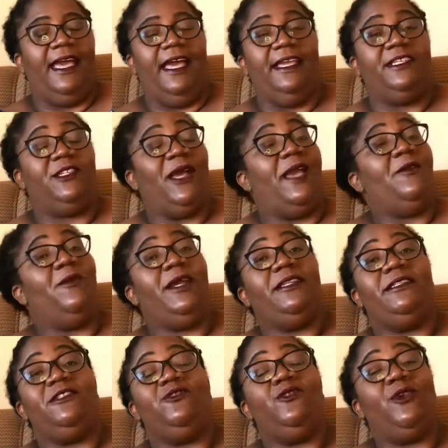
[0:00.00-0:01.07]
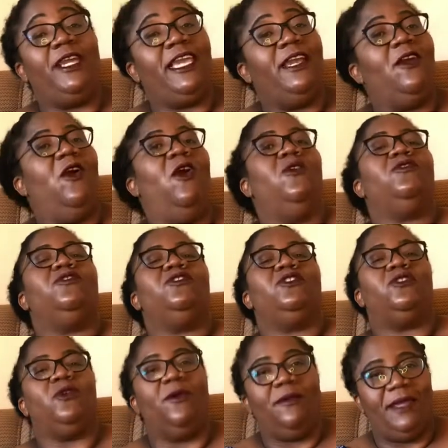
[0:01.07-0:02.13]
So I went knocking on
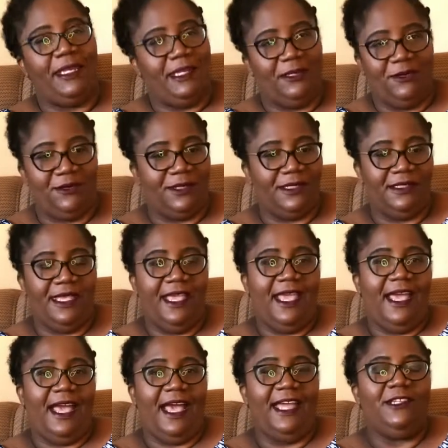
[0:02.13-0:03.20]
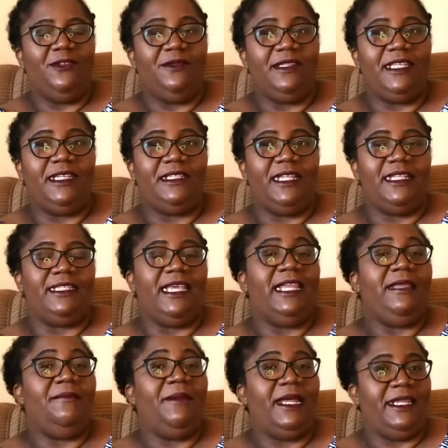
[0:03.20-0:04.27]
so many doors. I don't think there's any
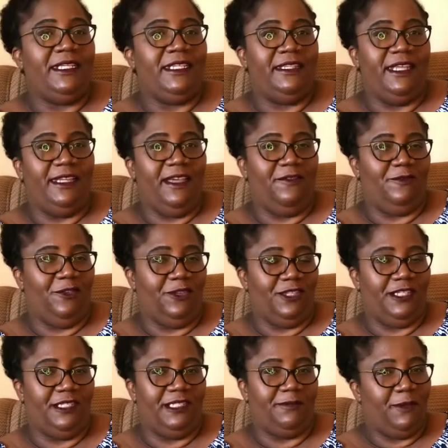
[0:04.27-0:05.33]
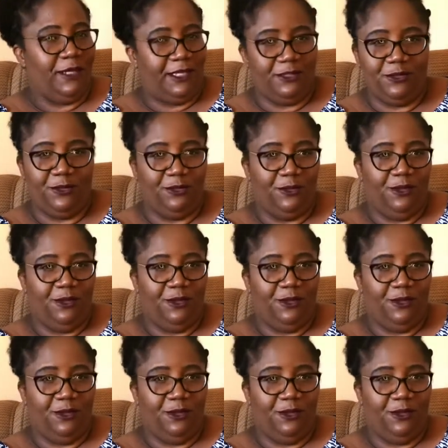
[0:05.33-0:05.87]
manager that I've not spoken to,